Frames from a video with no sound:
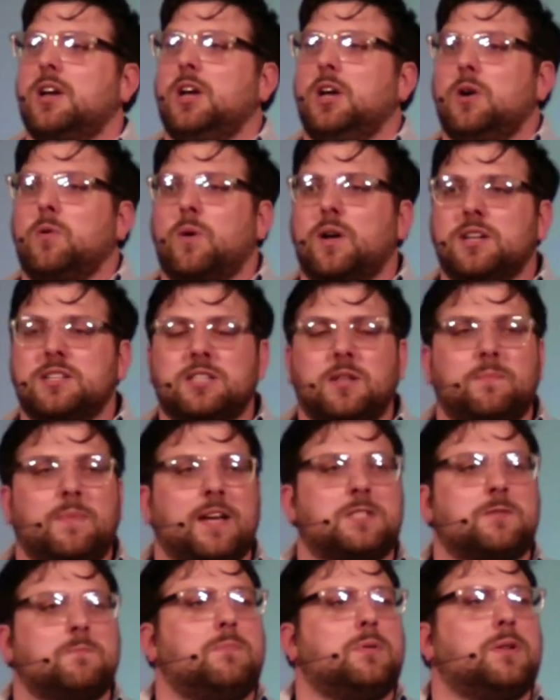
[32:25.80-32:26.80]
What is the
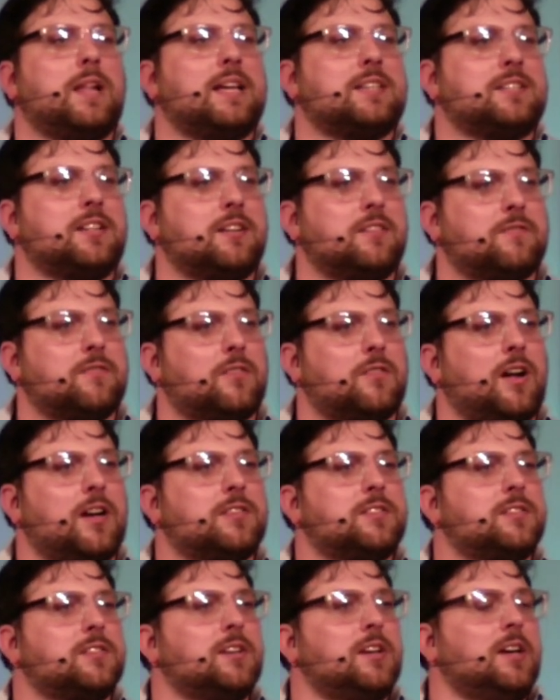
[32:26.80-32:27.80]
best blessing for
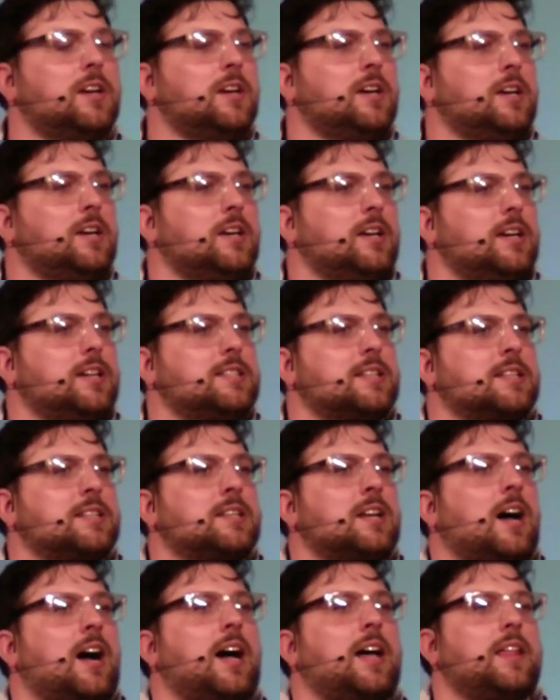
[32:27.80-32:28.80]
us? Is it
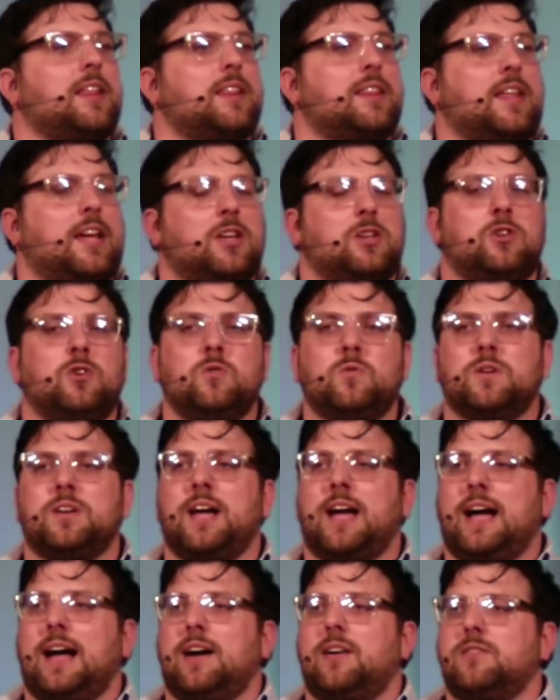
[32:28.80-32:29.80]
not that you would
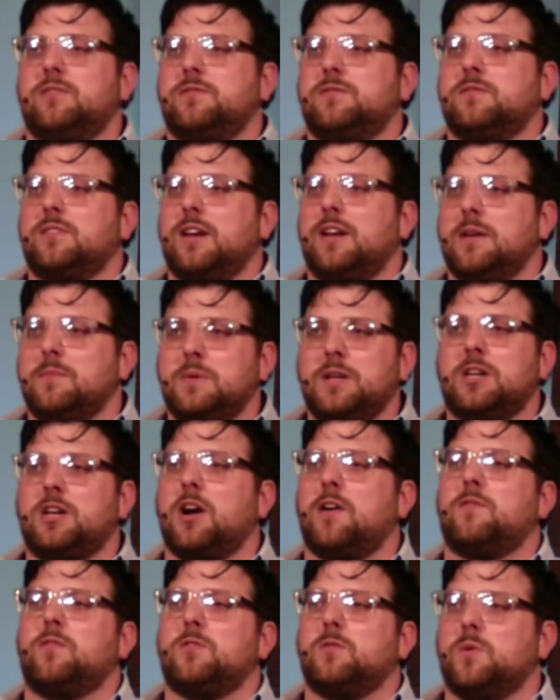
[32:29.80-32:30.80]
have and be
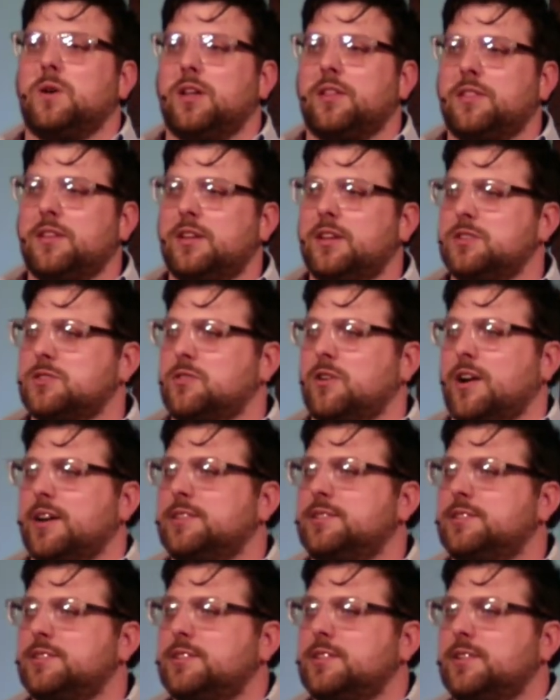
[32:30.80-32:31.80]
covered with his
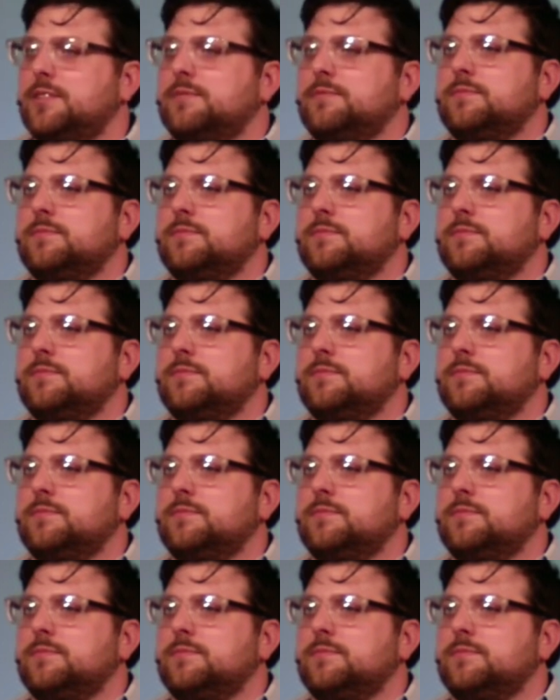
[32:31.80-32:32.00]
grace.